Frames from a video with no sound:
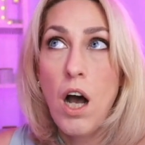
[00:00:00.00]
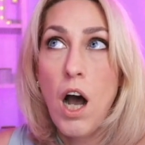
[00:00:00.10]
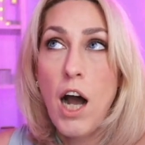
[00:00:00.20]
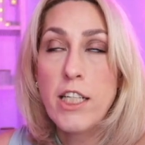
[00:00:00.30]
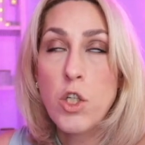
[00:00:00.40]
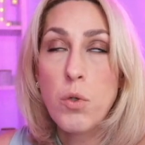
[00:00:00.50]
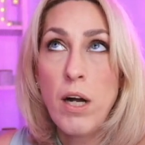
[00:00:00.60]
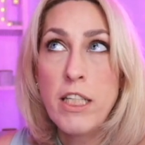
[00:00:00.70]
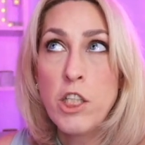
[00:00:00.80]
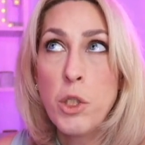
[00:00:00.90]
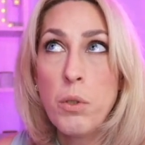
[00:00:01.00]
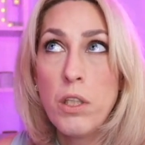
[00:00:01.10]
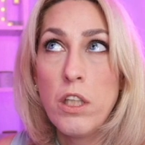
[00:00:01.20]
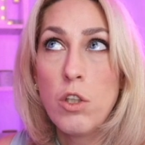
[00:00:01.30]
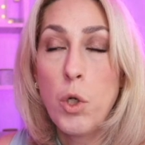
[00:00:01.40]
I tried to do a
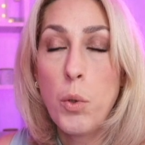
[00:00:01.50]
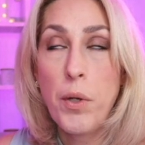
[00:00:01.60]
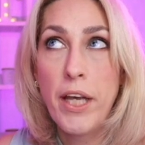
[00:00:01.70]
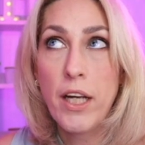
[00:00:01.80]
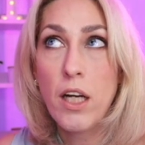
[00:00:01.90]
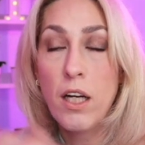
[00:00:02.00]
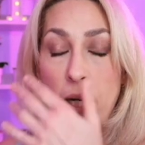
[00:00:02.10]
little quick